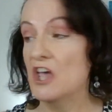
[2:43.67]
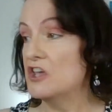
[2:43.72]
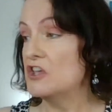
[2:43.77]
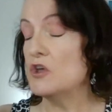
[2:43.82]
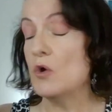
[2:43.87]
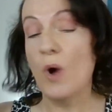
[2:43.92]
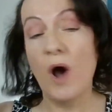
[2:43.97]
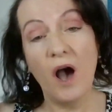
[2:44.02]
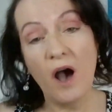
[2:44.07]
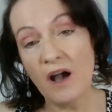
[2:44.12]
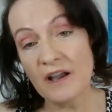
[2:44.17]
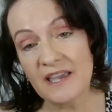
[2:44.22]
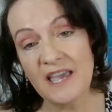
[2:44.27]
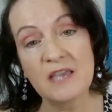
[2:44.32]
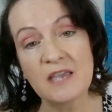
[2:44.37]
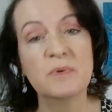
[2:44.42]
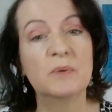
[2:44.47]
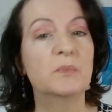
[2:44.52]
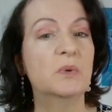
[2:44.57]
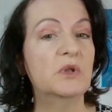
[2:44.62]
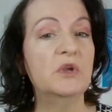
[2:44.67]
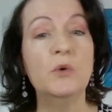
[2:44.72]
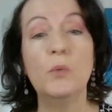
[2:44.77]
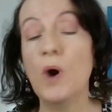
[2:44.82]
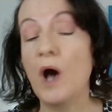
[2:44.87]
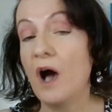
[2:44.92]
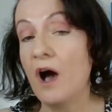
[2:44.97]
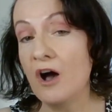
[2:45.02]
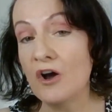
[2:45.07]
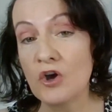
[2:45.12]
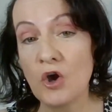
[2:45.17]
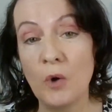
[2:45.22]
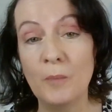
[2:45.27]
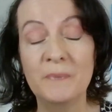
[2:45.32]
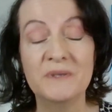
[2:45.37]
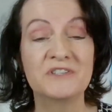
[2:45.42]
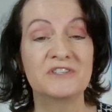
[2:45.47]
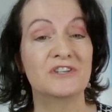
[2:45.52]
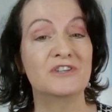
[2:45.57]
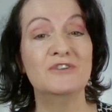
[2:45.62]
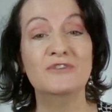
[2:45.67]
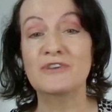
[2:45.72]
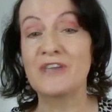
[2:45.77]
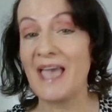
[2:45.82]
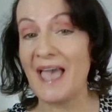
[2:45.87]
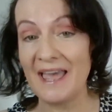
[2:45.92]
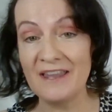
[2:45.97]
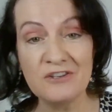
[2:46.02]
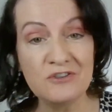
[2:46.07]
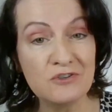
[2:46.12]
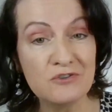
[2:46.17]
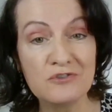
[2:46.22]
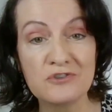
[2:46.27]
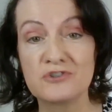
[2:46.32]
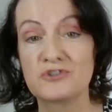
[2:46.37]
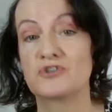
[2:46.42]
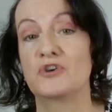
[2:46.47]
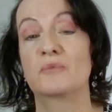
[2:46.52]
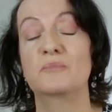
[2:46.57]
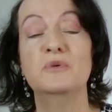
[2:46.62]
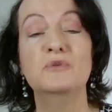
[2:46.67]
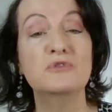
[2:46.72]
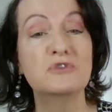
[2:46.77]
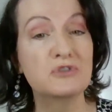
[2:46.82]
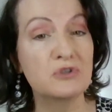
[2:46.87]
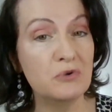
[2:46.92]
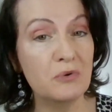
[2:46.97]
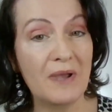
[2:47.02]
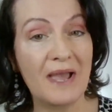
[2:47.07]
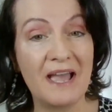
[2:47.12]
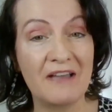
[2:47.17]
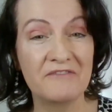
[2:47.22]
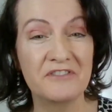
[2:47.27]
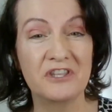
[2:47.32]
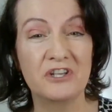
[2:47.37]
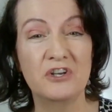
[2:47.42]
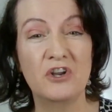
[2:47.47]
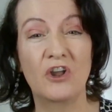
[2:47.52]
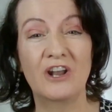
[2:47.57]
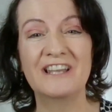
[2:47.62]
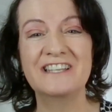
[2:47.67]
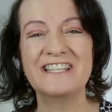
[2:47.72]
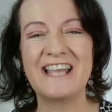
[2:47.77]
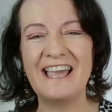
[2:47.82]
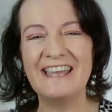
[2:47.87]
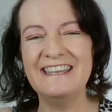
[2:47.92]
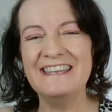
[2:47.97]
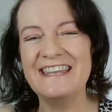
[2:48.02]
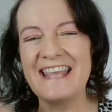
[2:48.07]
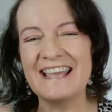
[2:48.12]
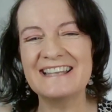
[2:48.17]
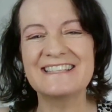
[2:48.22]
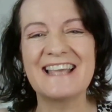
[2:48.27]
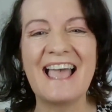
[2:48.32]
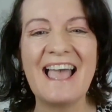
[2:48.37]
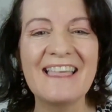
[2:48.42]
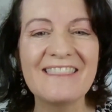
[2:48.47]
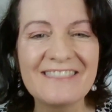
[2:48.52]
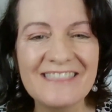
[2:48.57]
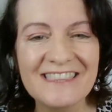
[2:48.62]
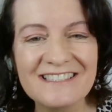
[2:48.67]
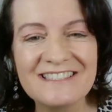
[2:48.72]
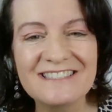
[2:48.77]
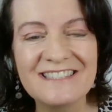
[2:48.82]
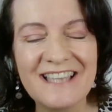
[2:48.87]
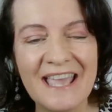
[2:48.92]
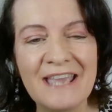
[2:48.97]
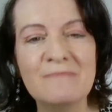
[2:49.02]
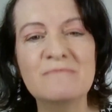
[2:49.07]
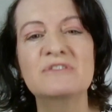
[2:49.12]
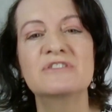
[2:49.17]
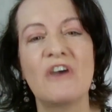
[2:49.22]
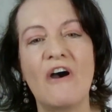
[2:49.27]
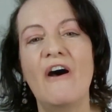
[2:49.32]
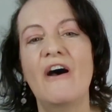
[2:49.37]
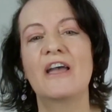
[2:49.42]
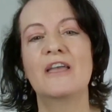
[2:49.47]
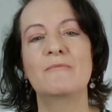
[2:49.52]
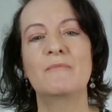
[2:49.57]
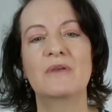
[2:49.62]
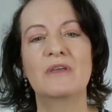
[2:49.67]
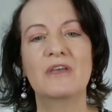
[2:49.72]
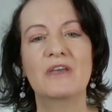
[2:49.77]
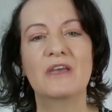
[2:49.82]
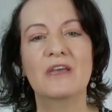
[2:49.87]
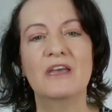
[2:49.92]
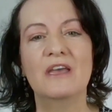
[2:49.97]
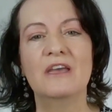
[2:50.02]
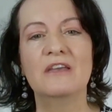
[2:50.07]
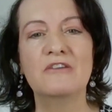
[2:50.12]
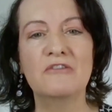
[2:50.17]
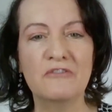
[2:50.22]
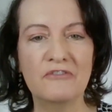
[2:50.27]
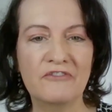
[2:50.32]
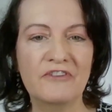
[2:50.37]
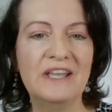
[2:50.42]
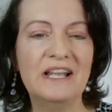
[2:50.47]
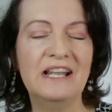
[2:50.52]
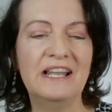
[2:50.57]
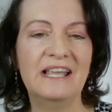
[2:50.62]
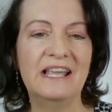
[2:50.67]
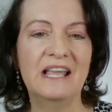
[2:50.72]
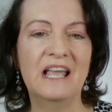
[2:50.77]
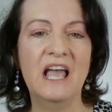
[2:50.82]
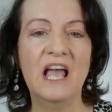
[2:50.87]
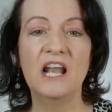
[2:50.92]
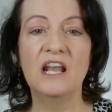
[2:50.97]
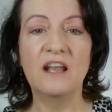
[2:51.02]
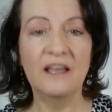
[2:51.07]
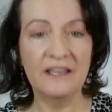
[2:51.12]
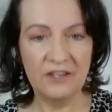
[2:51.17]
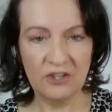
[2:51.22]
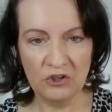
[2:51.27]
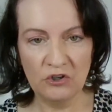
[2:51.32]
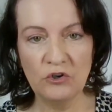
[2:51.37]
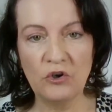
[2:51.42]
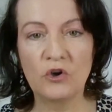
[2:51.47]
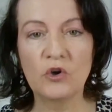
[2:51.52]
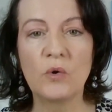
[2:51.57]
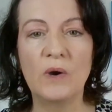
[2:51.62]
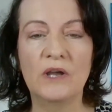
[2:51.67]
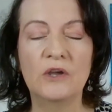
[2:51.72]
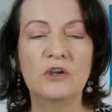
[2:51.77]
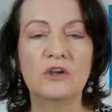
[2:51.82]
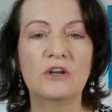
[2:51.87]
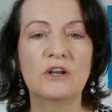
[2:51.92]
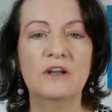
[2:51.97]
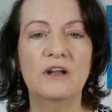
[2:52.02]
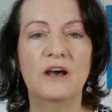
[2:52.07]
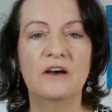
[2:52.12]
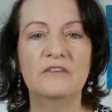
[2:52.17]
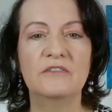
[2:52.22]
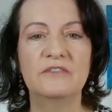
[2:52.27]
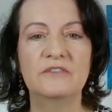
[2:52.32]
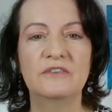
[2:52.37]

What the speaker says: You are capable, you are competent, you can do the job, you do have the knowledge, and yet at the same time, you're feeling like you're not quite good enough.